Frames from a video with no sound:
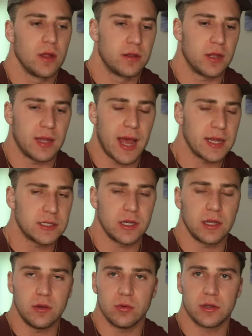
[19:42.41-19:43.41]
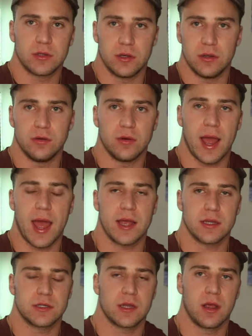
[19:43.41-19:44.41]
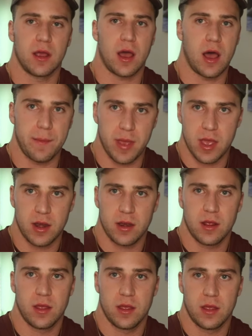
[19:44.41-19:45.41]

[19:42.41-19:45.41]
The last thing you want to do as a man